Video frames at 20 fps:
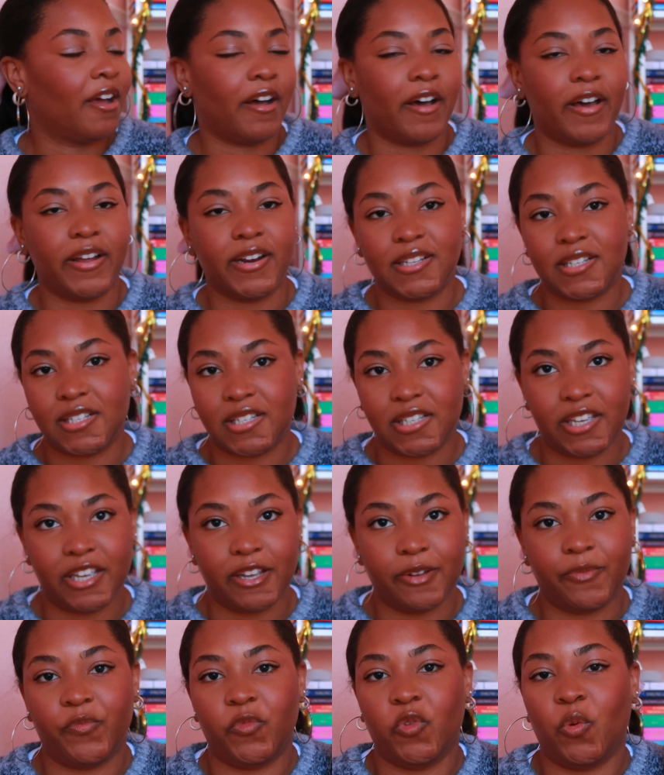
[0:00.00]

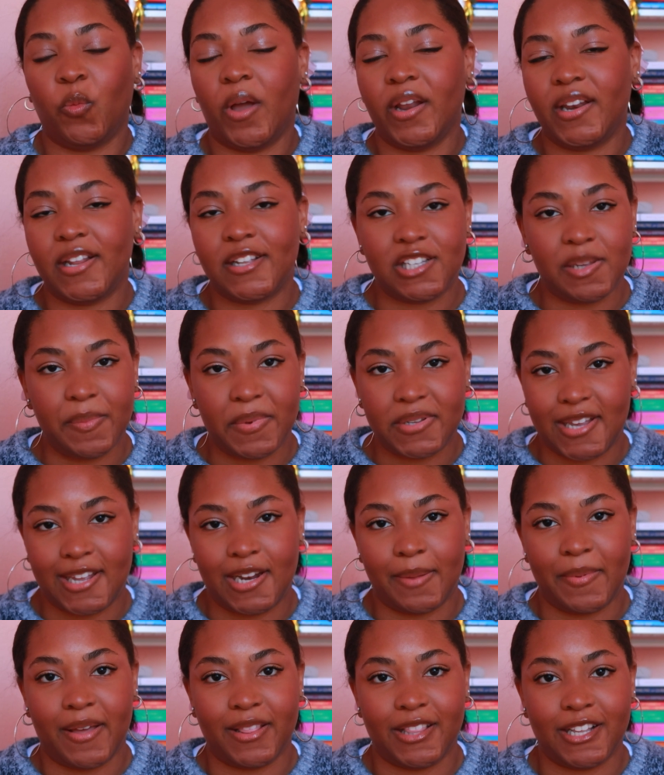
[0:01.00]
Honestly, what needs to be
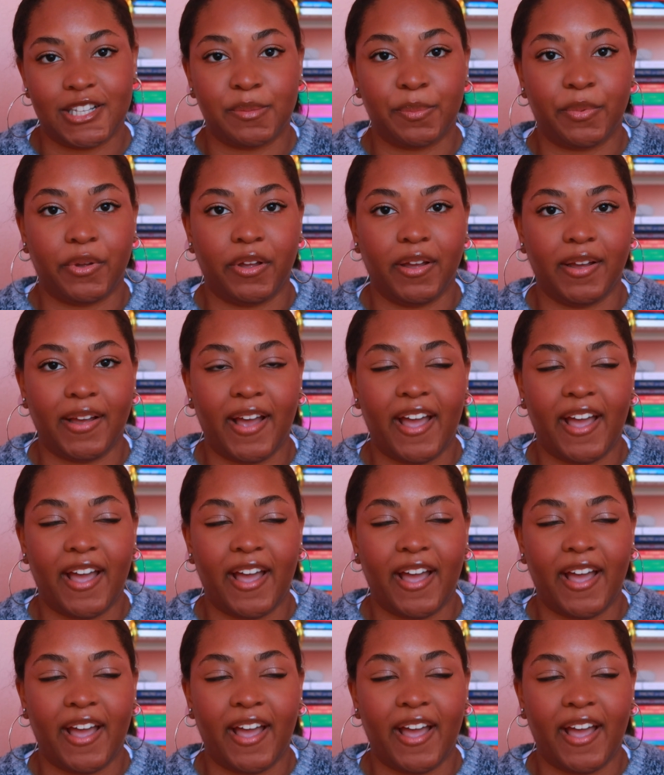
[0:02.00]
said about this book?